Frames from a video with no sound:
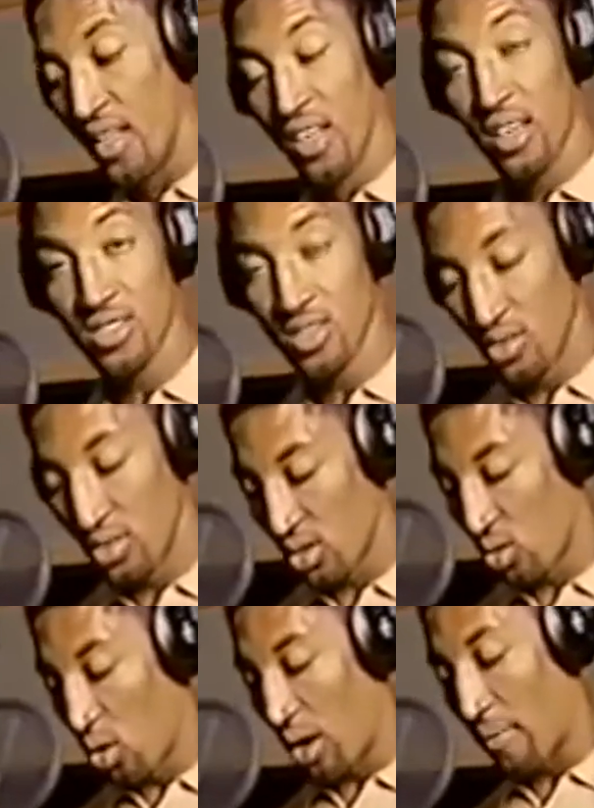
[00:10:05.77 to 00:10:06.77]
Cause on the
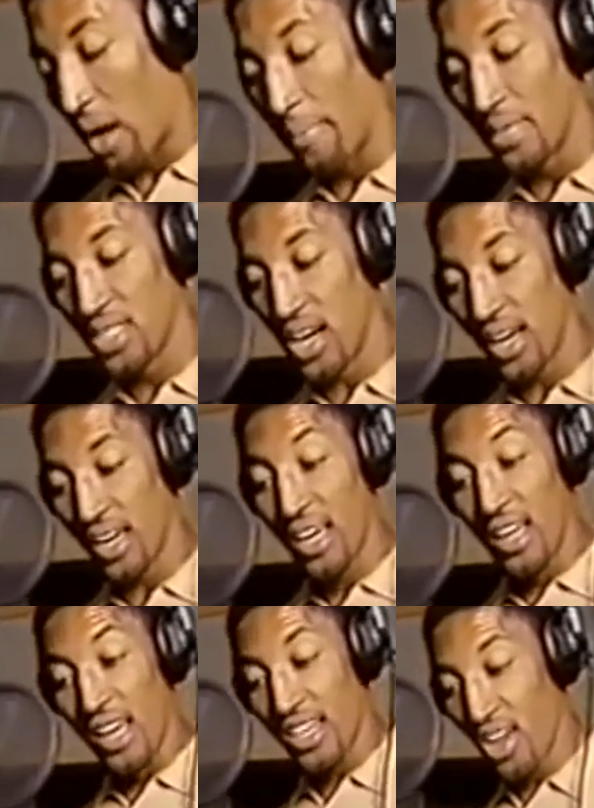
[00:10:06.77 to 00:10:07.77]
court, I'll be
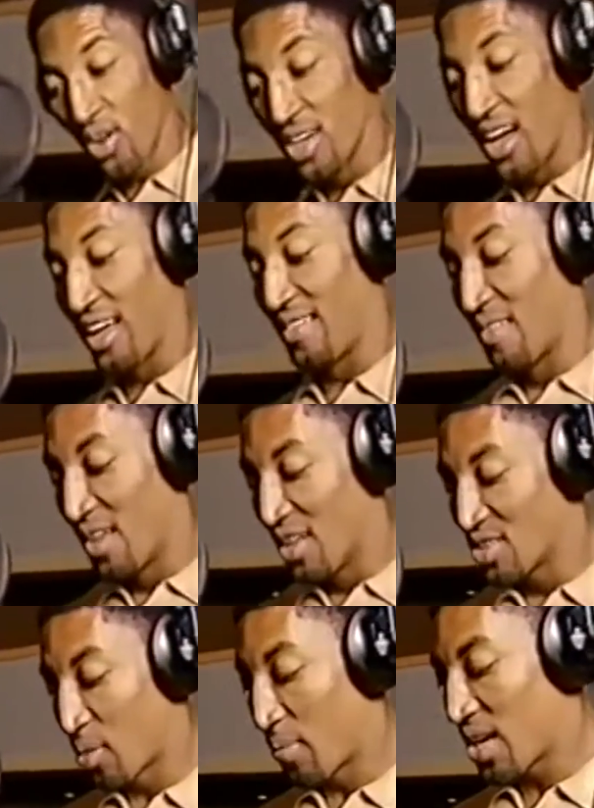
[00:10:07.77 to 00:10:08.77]
dunking like no love.
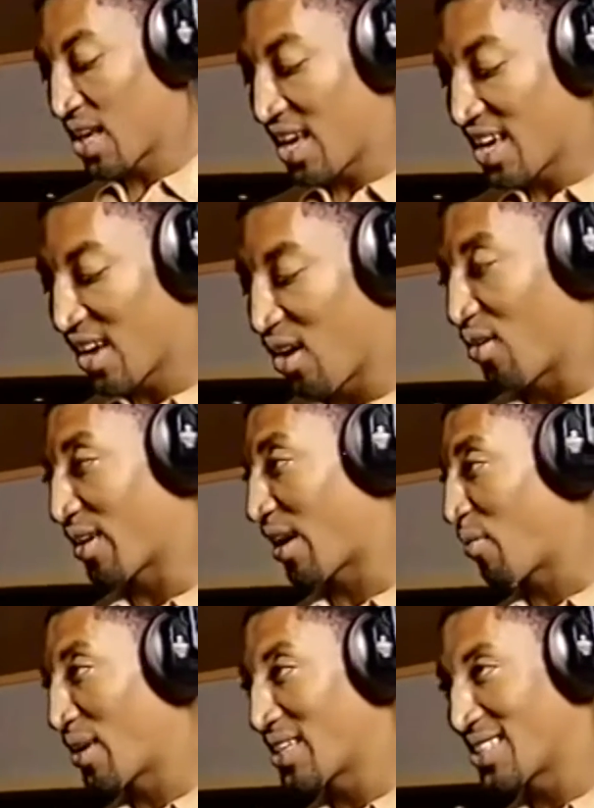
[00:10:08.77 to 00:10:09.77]
So bring your ego.
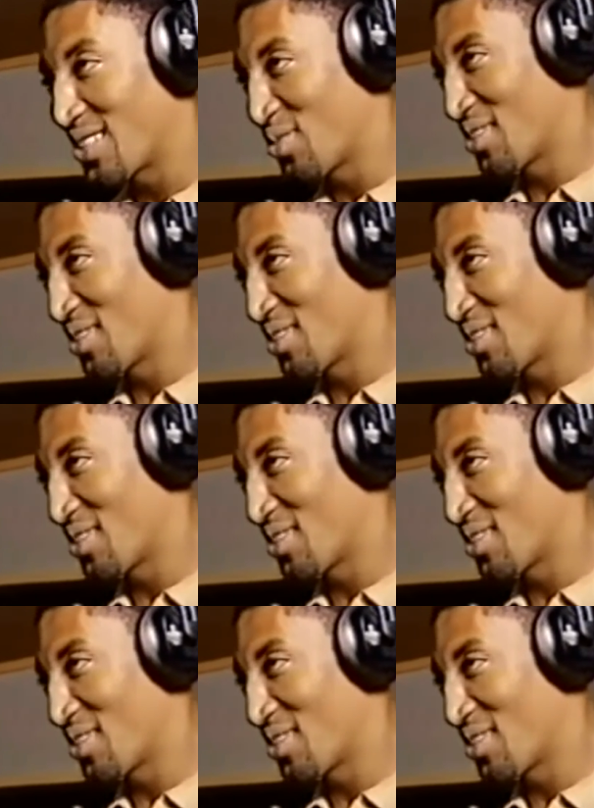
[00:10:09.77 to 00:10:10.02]
Can we do